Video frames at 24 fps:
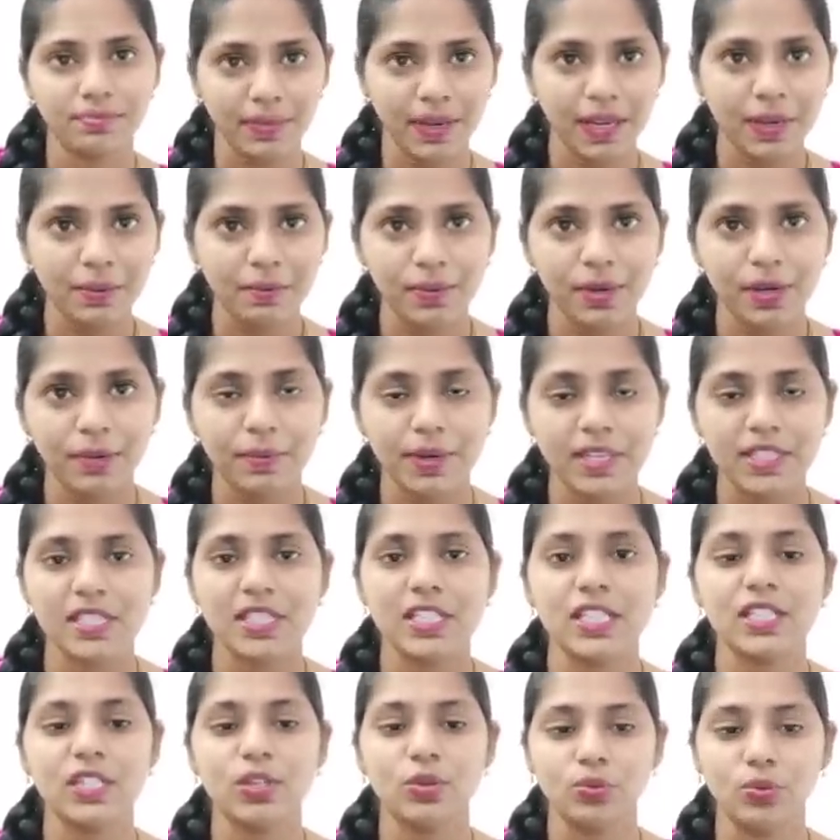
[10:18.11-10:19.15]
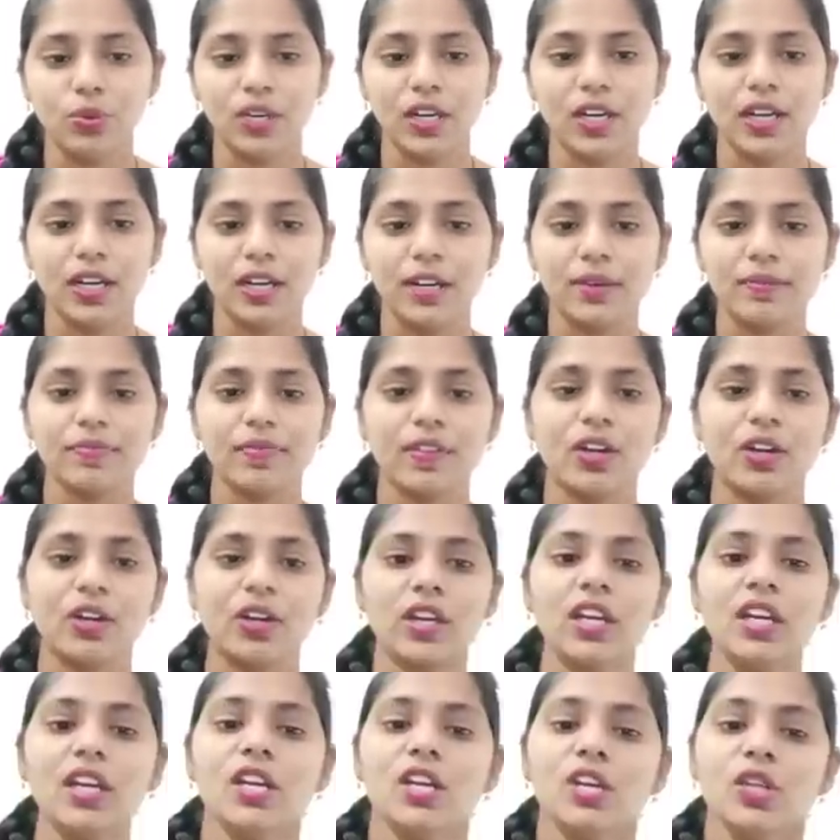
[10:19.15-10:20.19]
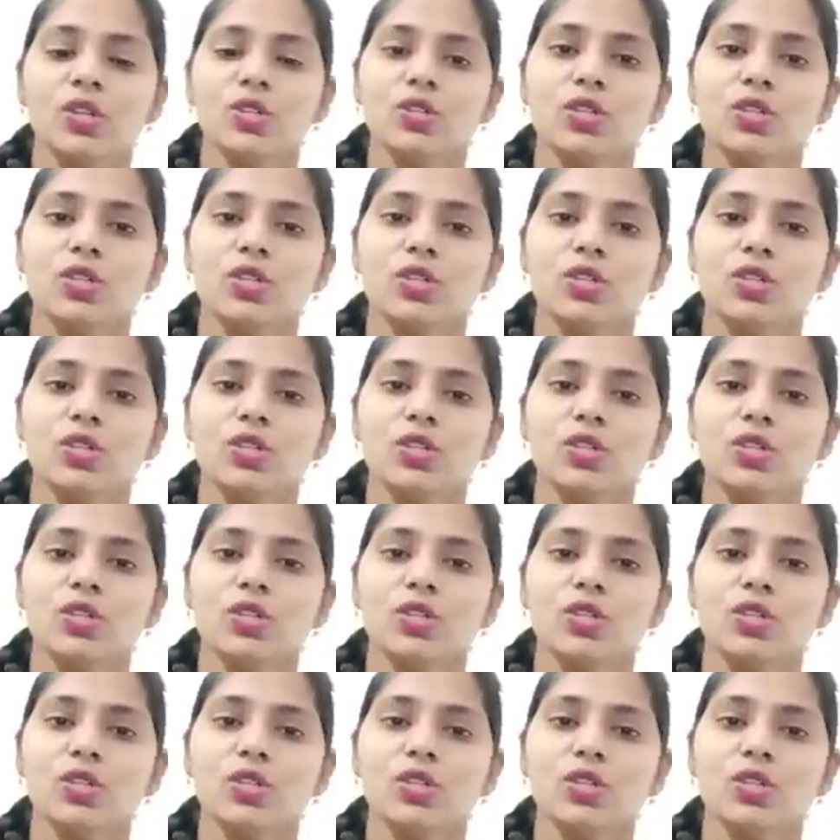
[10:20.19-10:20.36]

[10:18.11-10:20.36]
people present in the world okay